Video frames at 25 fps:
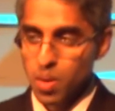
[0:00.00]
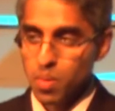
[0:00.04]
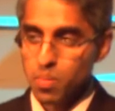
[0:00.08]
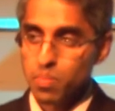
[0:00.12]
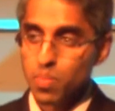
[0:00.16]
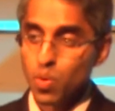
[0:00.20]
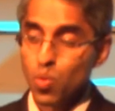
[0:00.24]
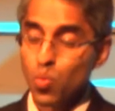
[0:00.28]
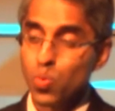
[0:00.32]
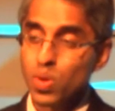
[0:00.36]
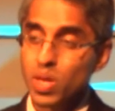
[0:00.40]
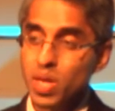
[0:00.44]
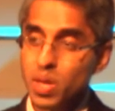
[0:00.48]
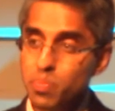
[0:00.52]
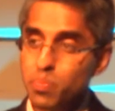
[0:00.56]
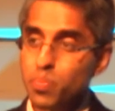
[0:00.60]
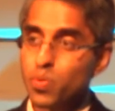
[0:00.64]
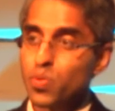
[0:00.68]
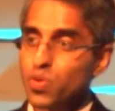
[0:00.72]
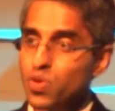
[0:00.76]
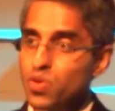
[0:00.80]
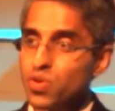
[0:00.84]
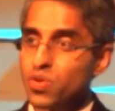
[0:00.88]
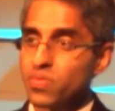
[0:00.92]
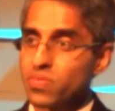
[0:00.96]
But we
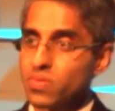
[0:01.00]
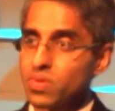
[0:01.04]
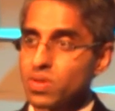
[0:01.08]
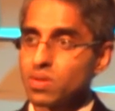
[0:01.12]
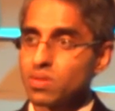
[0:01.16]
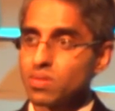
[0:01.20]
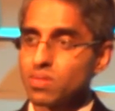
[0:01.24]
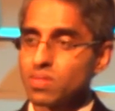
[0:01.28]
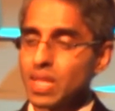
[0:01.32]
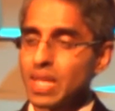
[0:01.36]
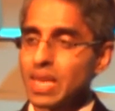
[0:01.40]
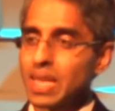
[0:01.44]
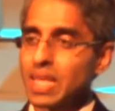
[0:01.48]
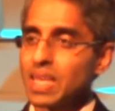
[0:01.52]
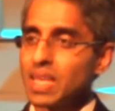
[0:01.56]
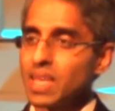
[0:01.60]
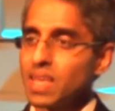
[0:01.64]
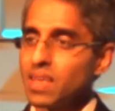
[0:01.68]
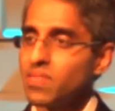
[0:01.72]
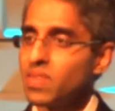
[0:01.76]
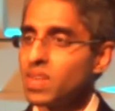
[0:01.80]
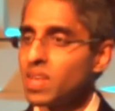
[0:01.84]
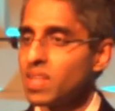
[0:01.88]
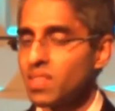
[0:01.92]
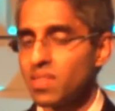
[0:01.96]
proved that
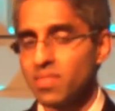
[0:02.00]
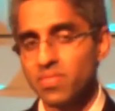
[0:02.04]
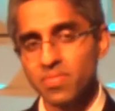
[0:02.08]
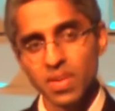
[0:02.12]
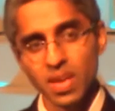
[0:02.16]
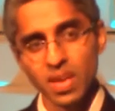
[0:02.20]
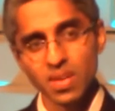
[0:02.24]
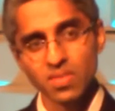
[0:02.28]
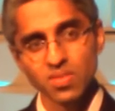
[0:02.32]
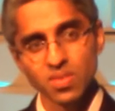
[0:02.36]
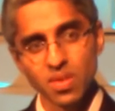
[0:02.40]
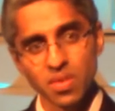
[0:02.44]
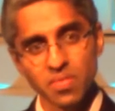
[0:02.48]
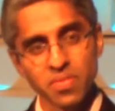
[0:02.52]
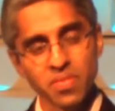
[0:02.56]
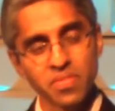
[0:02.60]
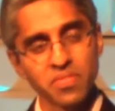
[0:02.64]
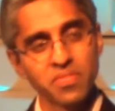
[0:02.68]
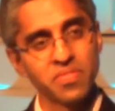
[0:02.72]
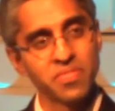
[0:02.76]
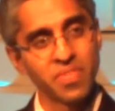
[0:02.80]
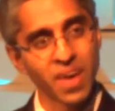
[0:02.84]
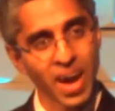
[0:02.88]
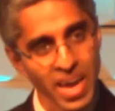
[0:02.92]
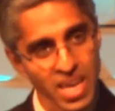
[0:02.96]
even in the face of
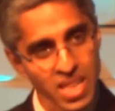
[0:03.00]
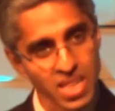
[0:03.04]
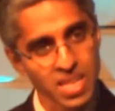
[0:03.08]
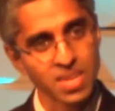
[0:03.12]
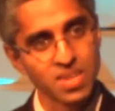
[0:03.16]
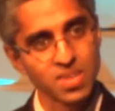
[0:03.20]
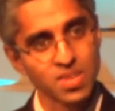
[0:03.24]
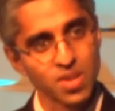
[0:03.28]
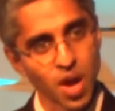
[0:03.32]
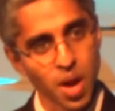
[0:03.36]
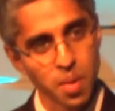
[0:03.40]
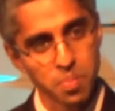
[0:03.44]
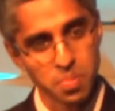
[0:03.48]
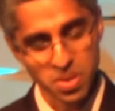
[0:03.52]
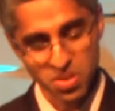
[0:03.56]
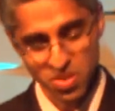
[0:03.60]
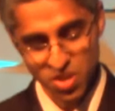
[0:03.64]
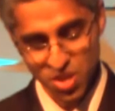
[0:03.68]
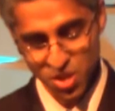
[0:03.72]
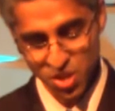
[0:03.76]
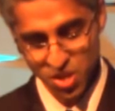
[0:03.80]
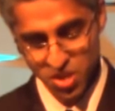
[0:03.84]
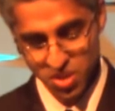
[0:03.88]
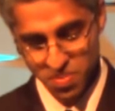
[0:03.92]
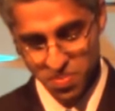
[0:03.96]
violent
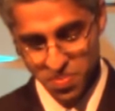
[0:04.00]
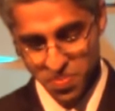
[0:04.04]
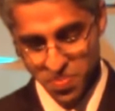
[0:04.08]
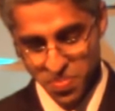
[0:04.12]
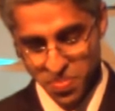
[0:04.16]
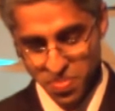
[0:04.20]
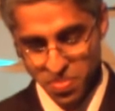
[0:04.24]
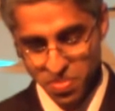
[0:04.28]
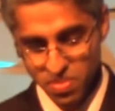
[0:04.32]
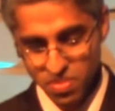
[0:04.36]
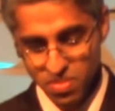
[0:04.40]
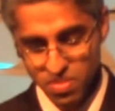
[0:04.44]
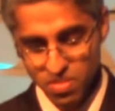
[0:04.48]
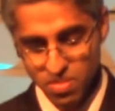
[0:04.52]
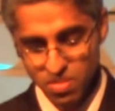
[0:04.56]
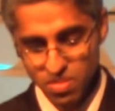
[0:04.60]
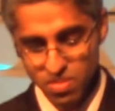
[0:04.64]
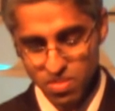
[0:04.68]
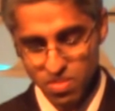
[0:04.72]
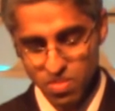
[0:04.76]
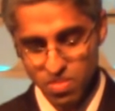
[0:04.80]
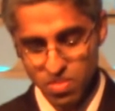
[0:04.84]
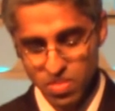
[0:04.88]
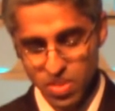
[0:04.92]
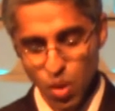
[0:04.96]
opposition,
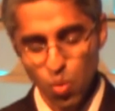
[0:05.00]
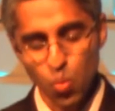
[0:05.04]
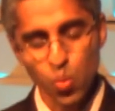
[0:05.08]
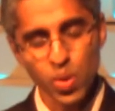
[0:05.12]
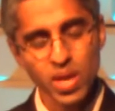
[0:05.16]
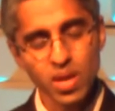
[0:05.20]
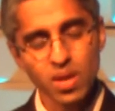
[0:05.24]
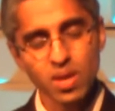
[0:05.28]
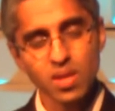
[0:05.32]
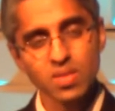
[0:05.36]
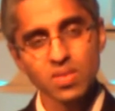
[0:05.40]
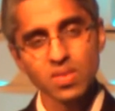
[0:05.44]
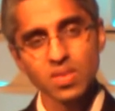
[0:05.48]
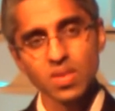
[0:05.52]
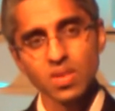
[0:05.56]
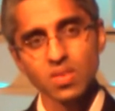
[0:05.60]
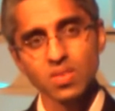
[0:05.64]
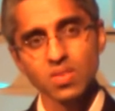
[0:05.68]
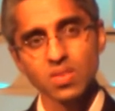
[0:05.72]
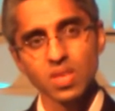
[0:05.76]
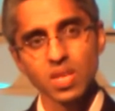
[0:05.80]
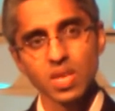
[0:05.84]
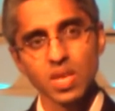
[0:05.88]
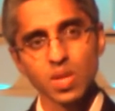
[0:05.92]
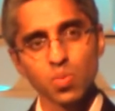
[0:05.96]
that we could
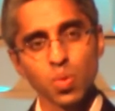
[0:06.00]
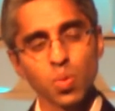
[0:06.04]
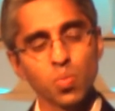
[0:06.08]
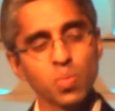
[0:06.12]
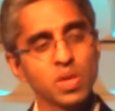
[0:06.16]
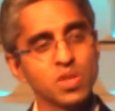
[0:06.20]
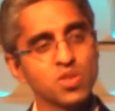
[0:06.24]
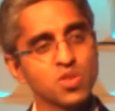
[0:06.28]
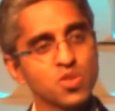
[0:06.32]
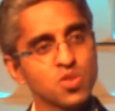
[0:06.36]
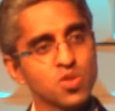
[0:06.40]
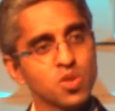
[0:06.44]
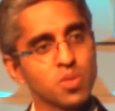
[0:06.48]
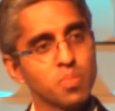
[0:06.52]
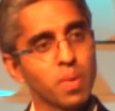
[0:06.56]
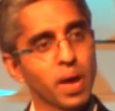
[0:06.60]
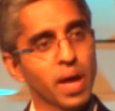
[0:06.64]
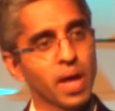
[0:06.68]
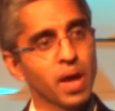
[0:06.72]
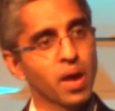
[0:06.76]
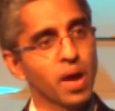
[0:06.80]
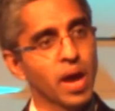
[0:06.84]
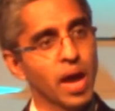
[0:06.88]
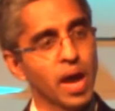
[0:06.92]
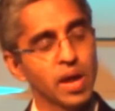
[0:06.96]
succeed when we stood
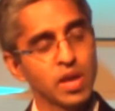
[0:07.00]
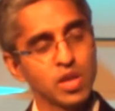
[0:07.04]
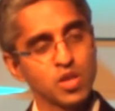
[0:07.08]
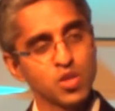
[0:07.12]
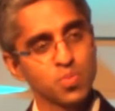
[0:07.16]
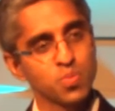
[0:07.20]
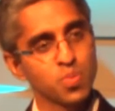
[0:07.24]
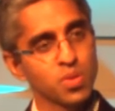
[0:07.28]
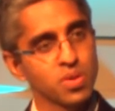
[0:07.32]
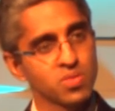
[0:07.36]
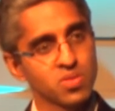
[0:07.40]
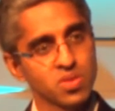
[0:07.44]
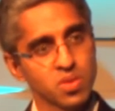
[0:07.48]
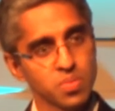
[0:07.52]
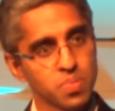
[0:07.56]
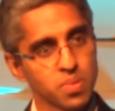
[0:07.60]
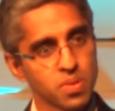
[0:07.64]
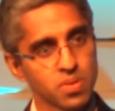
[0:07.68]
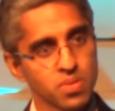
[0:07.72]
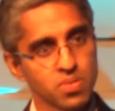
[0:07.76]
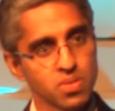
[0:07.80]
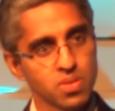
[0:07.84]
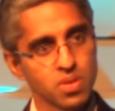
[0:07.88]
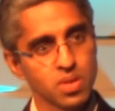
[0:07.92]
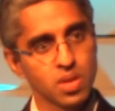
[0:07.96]
by our highest
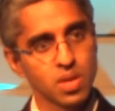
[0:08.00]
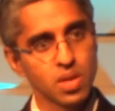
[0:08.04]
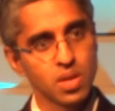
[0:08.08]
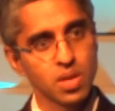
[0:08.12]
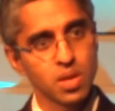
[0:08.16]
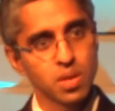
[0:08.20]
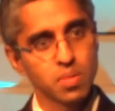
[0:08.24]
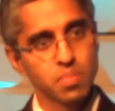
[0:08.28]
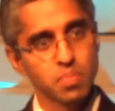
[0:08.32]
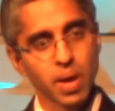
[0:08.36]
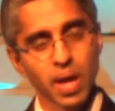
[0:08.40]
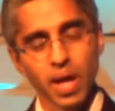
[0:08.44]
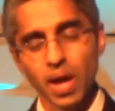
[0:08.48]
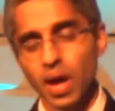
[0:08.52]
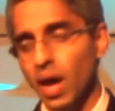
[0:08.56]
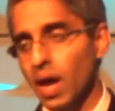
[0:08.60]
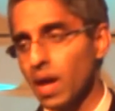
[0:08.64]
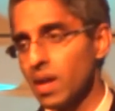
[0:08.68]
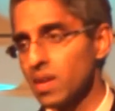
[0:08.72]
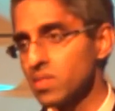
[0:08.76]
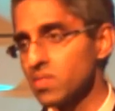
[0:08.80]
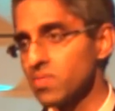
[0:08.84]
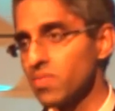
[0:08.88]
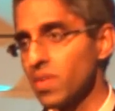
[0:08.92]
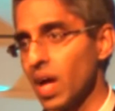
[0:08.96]
principles, by our
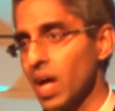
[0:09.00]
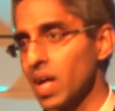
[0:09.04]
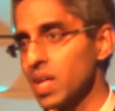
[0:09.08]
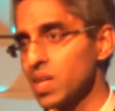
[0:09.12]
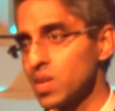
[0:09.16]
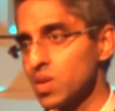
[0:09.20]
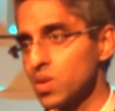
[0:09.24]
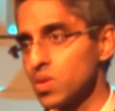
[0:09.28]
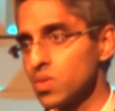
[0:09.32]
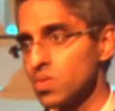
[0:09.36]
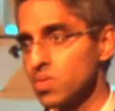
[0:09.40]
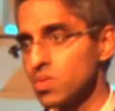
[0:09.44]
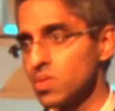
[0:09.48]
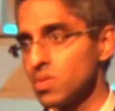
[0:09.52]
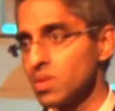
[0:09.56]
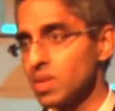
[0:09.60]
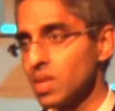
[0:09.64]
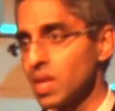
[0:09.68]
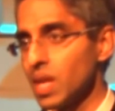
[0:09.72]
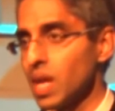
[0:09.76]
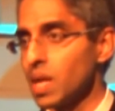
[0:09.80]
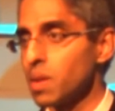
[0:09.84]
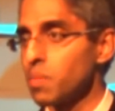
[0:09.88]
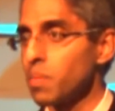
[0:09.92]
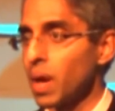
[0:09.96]
highest values,
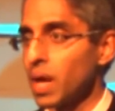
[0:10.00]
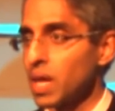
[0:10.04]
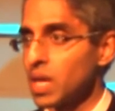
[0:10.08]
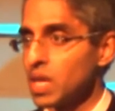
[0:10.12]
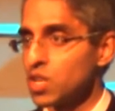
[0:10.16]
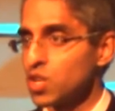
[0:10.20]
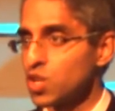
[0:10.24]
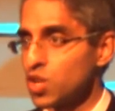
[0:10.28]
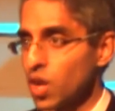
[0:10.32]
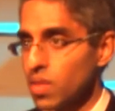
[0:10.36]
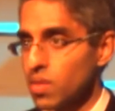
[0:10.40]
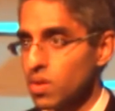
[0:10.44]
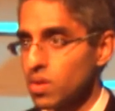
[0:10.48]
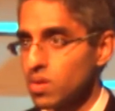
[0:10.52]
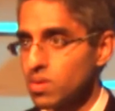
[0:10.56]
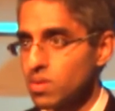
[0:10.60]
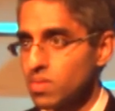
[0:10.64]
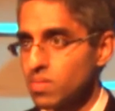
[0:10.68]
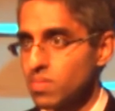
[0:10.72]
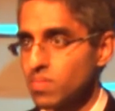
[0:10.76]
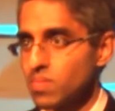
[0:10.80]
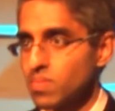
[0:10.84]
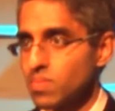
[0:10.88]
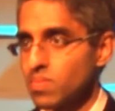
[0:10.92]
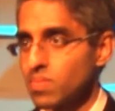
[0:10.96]
and by each other,
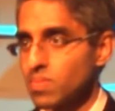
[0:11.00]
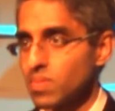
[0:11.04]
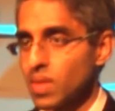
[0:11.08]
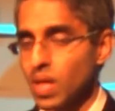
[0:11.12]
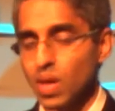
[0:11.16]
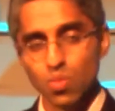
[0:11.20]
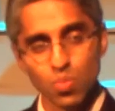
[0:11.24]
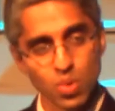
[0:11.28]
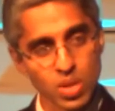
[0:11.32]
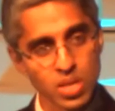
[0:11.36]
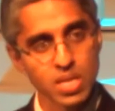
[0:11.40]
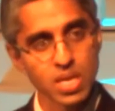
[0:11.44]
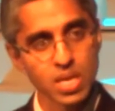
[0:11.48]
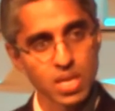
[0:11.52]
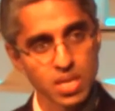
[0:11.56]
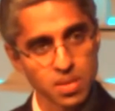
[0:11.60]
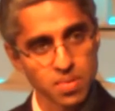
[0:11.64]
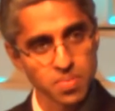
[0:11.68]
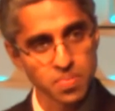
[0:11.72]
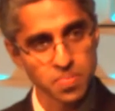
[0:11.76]
and we did.